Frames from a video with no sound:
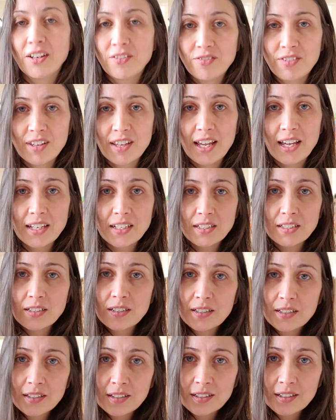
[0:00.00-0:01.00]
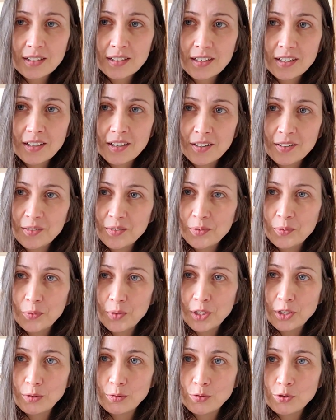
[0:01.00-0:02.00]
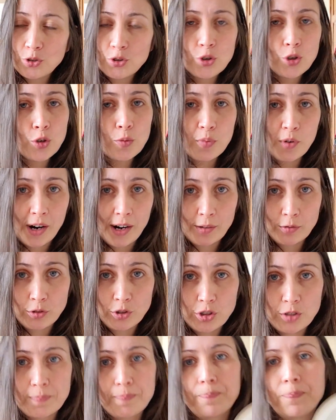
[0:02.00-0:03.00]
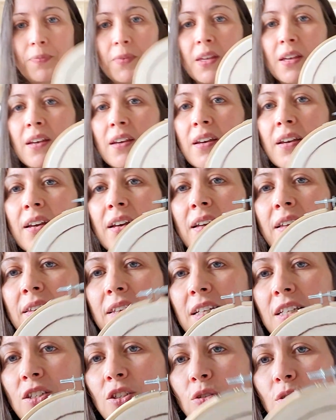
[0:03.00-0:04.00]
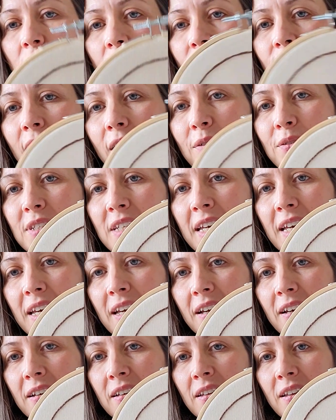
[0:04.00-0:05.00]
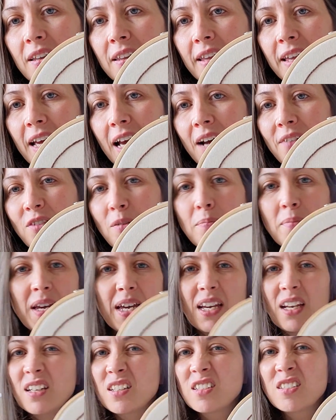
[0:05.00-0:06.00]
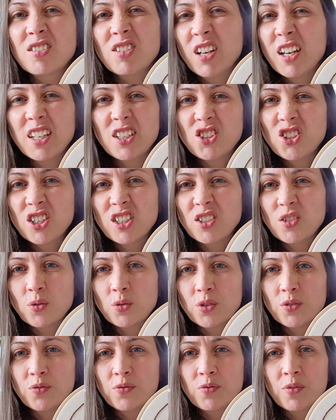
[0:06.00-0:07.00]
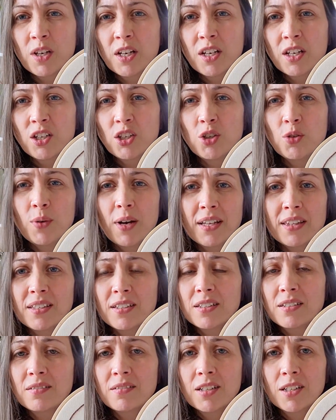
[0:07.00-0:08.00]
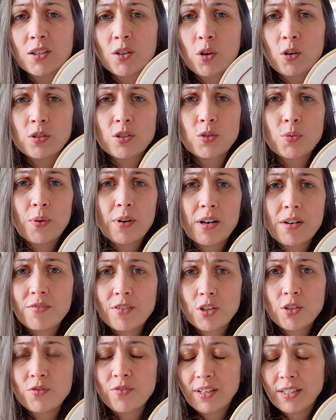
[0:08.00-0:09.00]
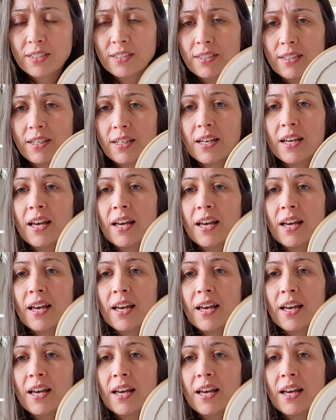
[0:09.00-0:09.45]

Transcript: And for that, we use two browns. These two sunflowers here, they have a mix. It's just sort of, you add the knots wherever you fancy.